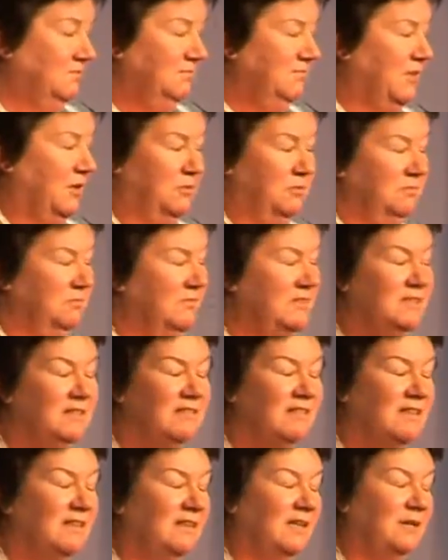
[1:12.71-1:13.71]
No, didn't
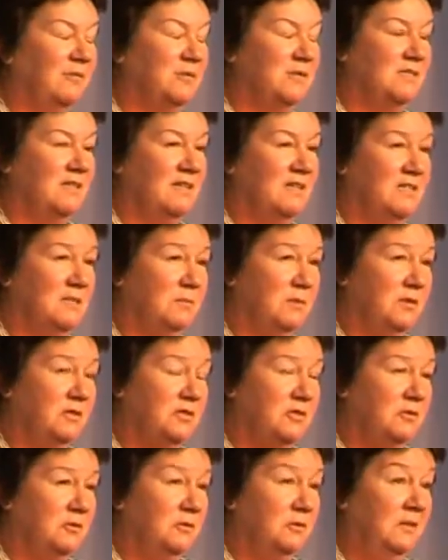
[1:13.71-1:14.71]
think that was sensible
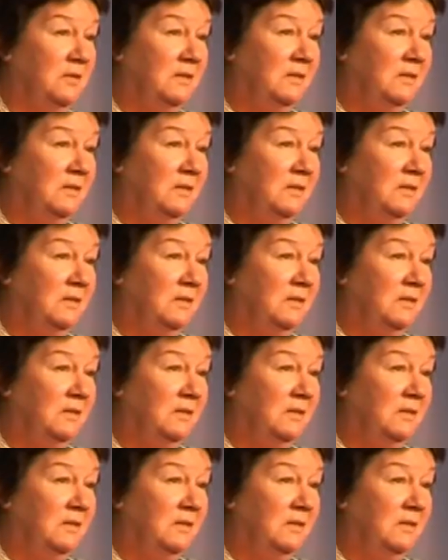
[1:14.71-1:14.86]
at all.